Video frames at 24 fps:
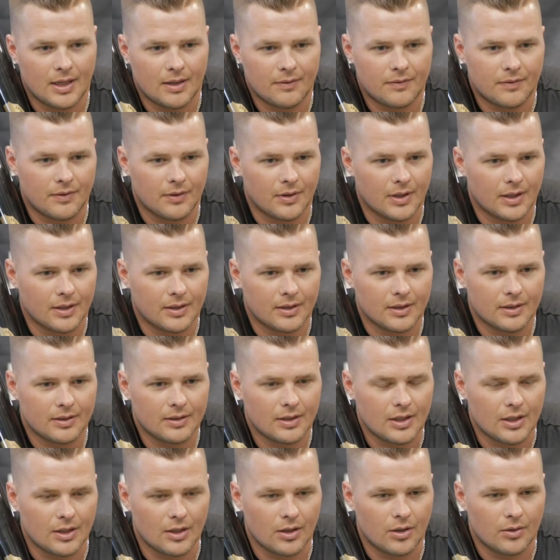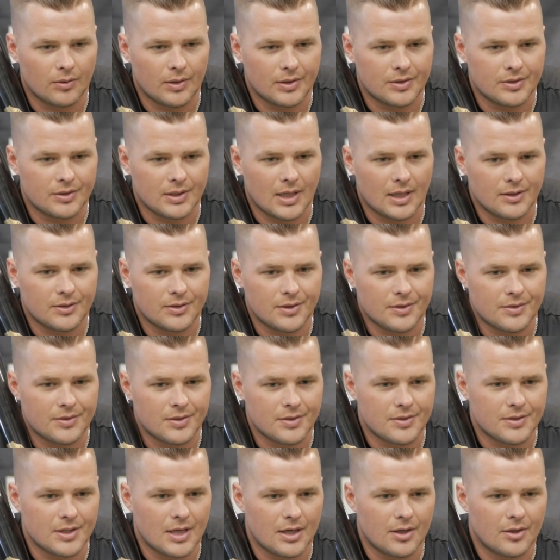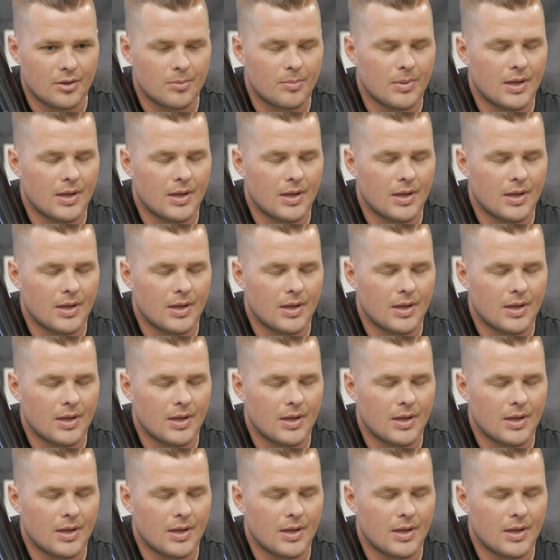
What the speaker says: and I feel like it's not just the center